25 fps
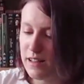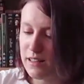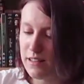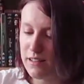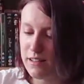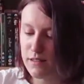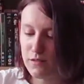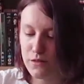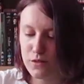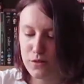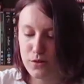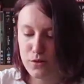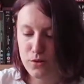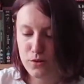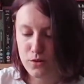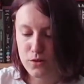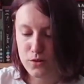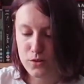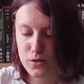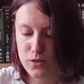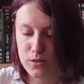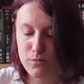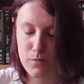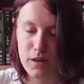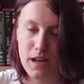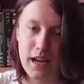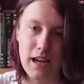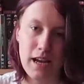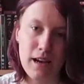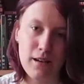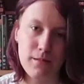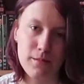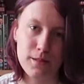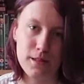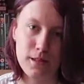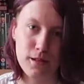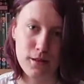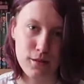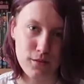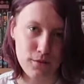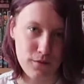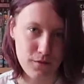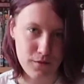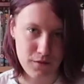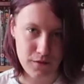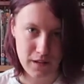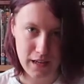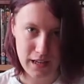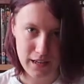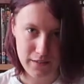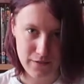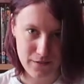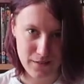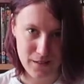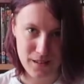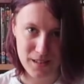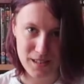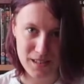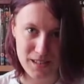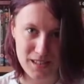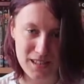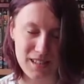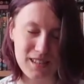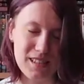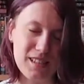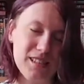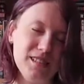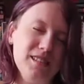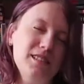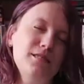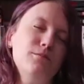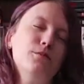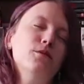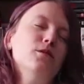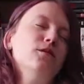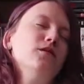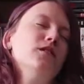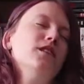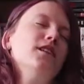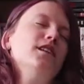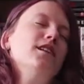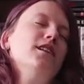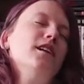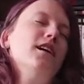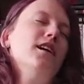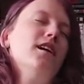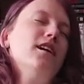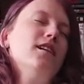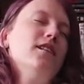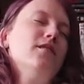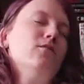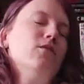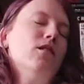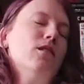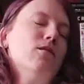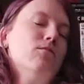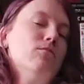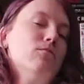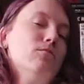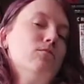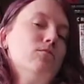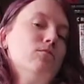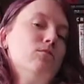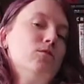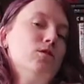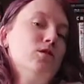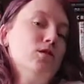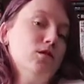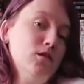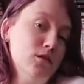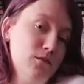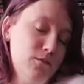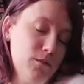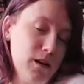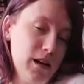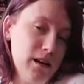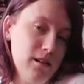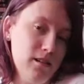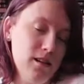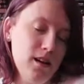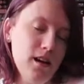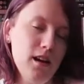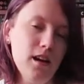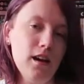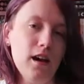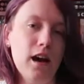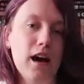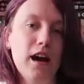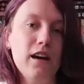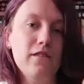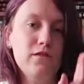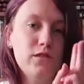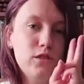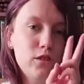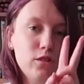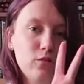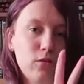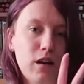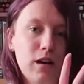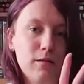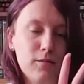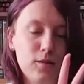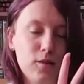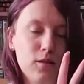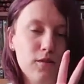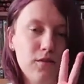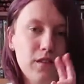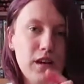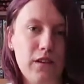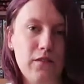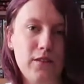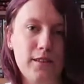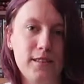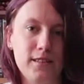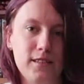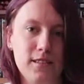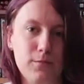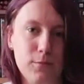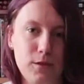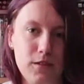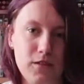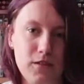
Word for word: and then of course my absolute favourite Disney movie, well two of my, I have two absolute favourite Disney